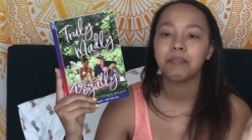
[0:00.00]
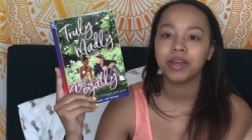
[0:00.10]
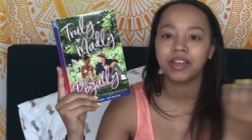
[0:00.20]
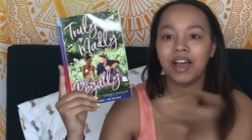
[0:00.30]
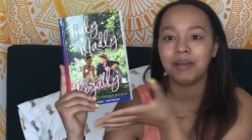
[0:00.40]

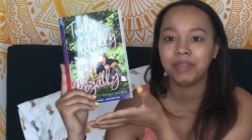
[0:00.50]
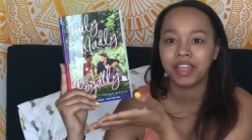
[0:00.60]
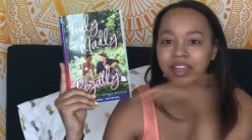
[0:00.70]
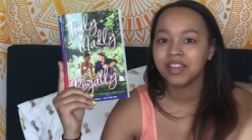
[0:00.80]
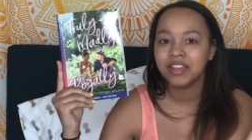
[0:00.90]
but I'm
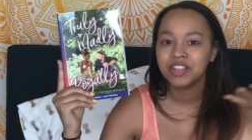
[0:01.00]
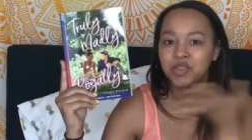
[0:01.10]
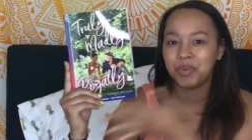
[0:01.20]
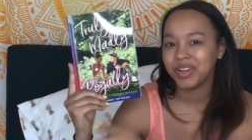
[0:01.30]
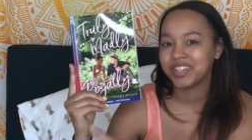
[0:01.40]
like
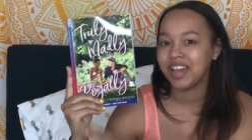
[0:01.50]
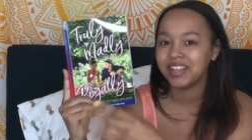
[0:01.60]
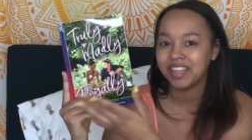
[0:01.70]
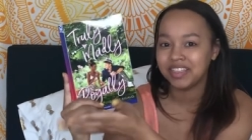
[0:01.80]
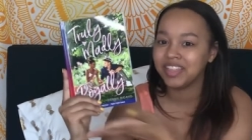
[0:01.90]
super
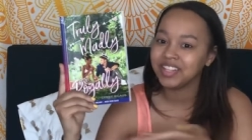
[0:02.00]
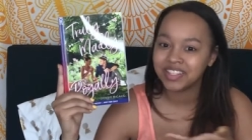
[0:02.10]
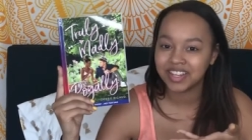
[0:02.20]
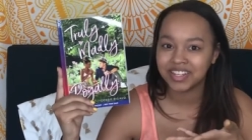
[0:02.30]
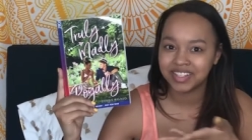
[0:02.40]
excited that
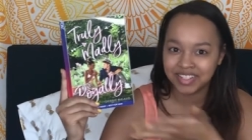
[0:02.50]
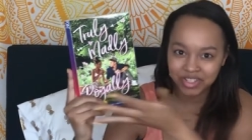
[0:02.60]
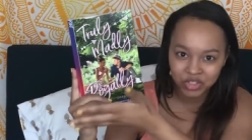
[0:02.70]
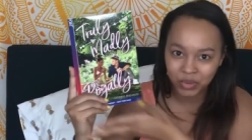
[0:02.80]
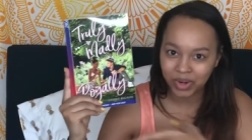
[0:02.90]
this is
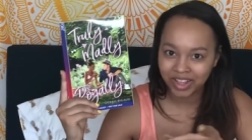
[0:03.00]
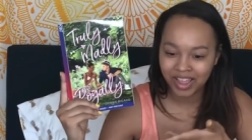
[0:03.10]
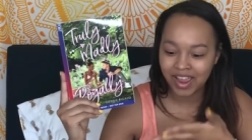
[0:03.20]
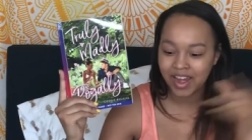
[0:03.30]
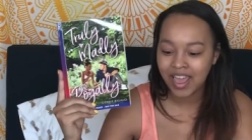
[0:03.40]
the
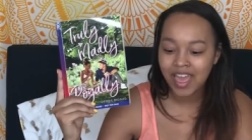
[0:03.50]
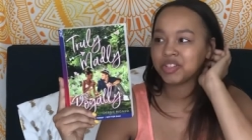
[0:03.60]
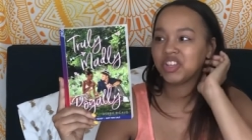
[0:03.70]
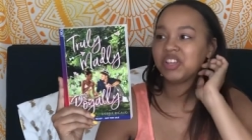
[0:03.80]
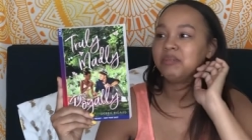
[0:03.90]
storyline,
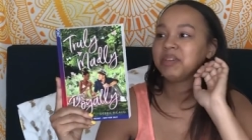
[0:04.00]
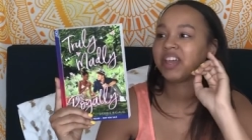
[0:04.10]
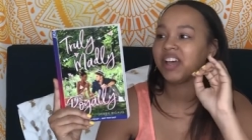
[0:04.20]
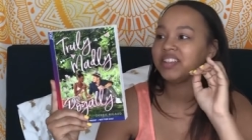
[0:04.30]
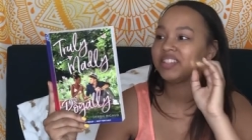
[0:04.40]
especially
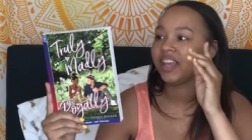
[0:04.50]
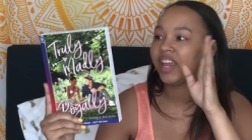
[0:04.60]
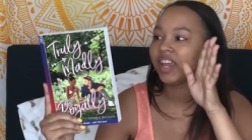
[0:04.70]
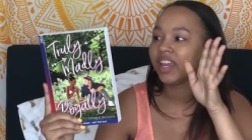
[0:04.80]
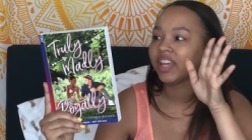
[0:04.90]
because
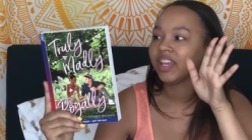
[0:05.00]
like,